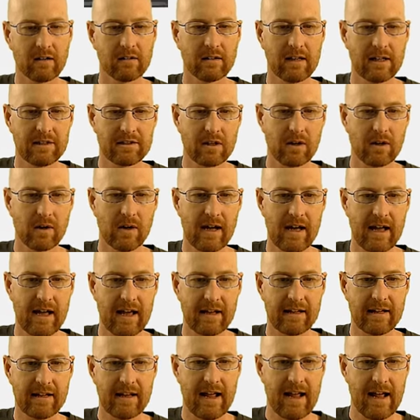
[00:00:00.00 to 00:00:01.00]
let's go
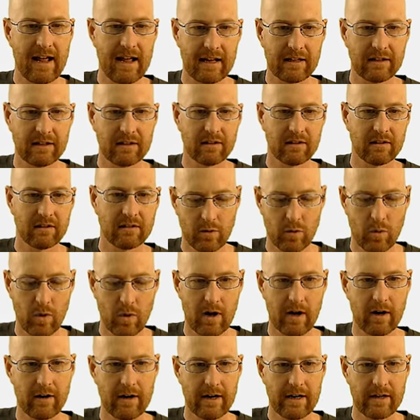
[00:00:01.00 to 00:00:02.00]
ahead and
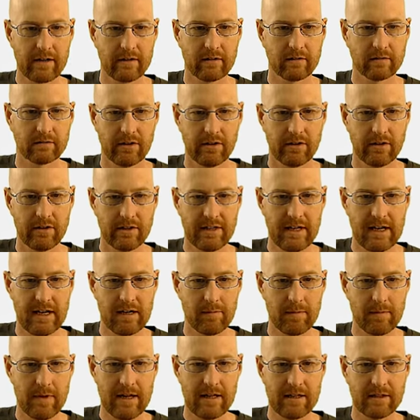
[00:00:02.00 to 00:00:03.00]
query the
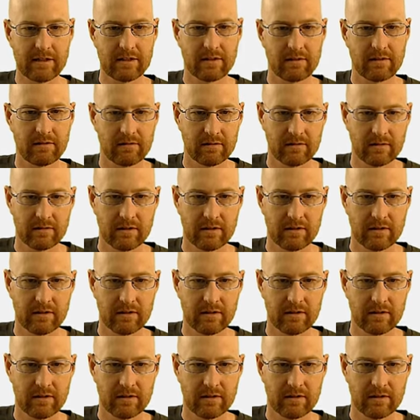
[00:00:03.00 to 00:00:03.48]
database.